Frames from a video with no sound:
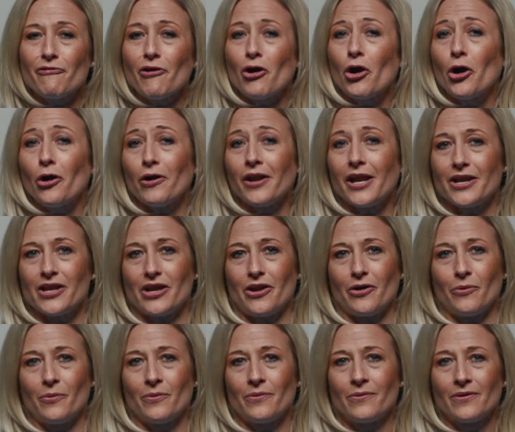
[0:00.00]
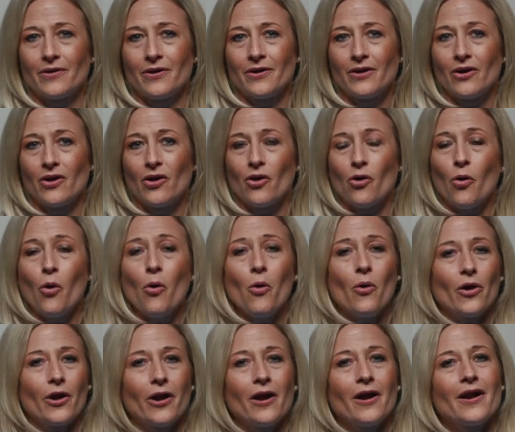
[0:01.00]
for hurting you.
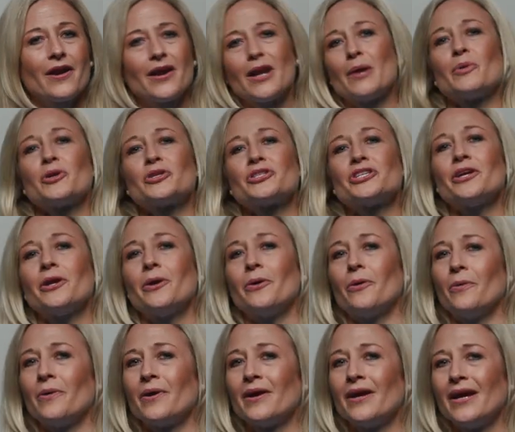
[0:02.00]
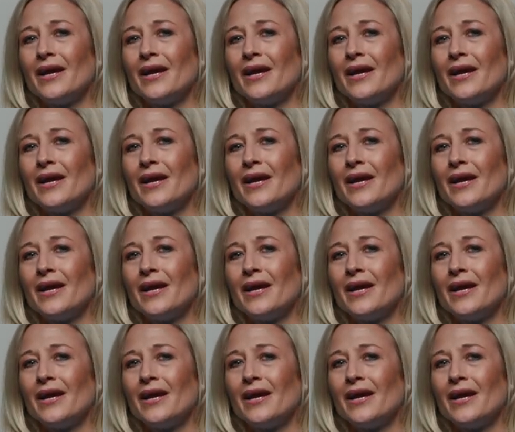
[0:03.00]
Or number two,